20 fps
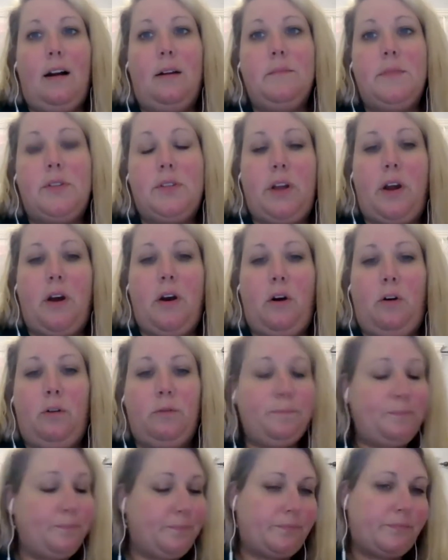
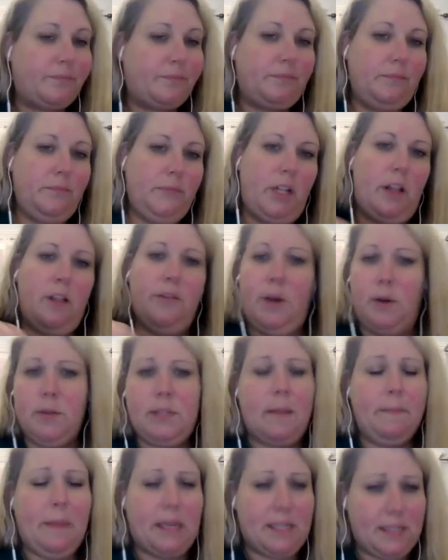So those
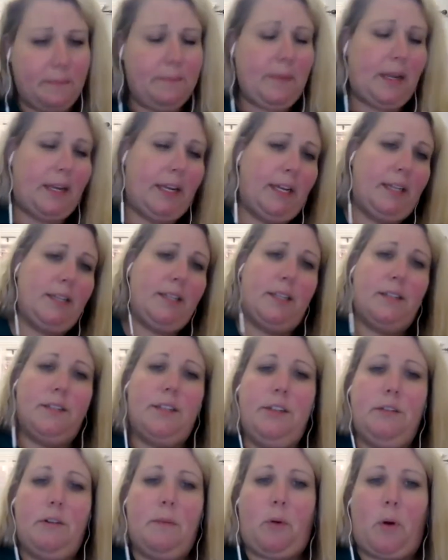can be submitted
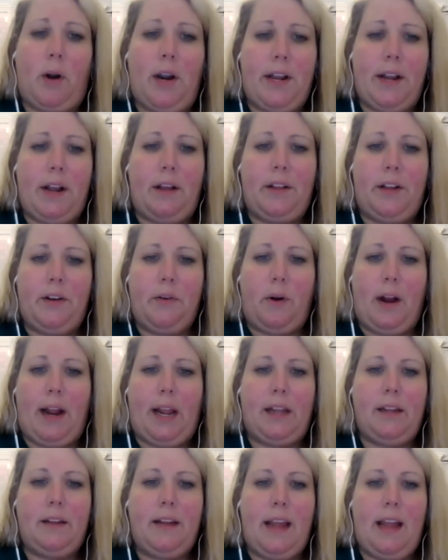to a board in
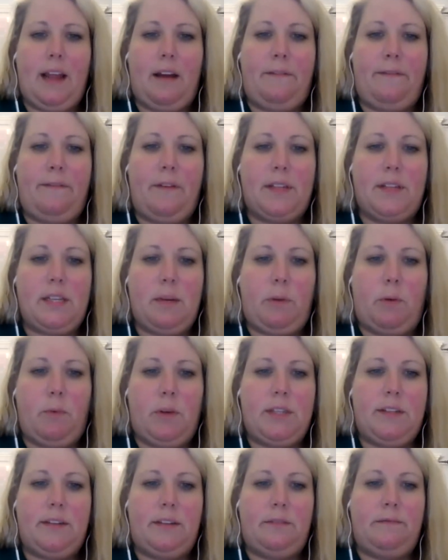Illinois if someone
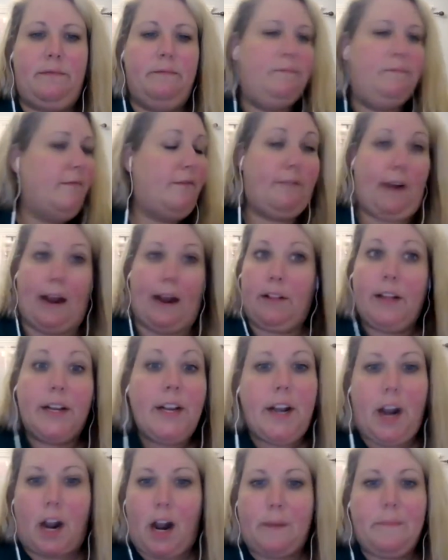wants to file an
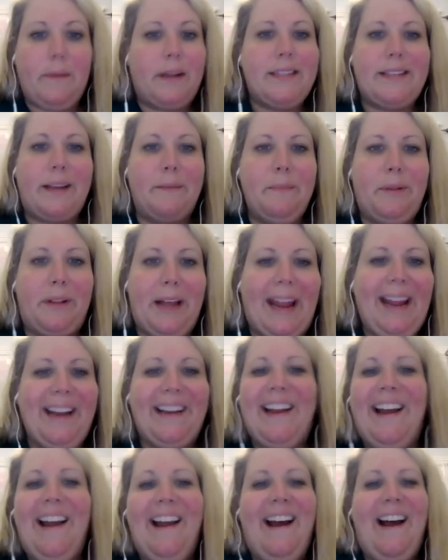anonymous complaint.
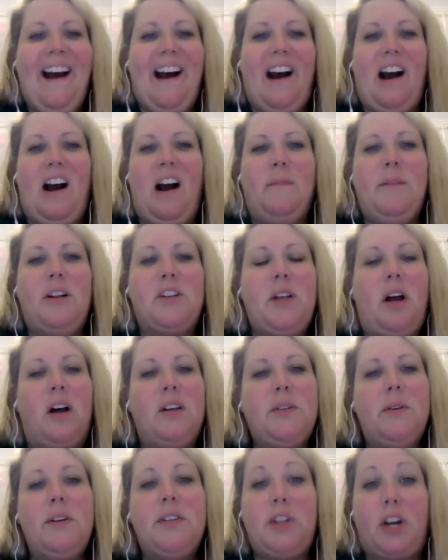There's
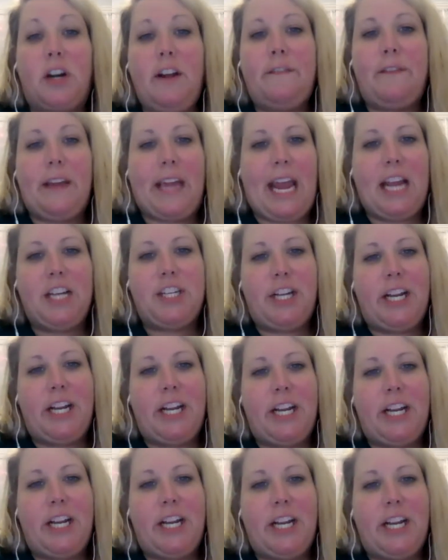also a
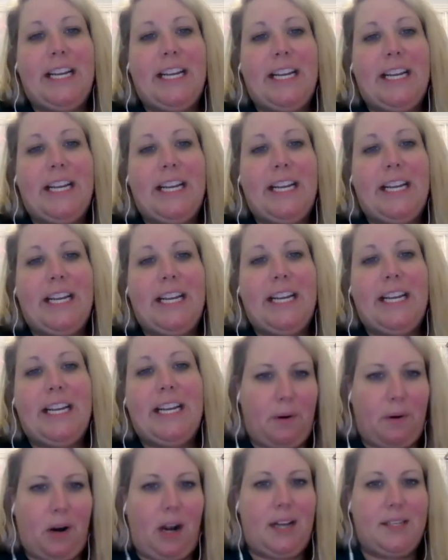certification and
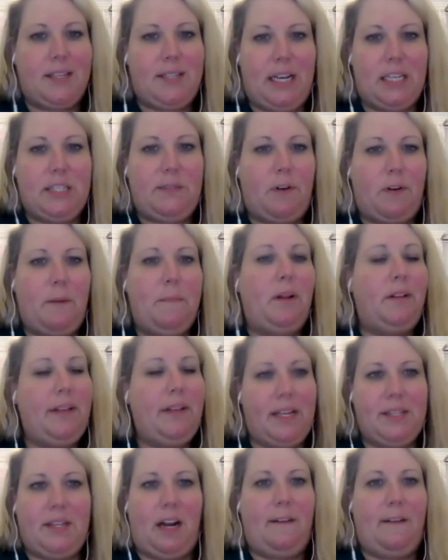decertification process for
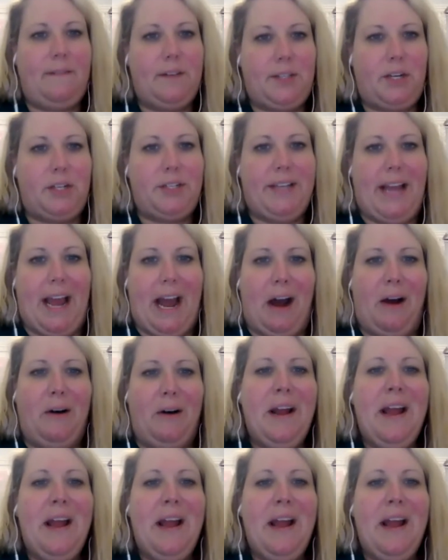police officers now,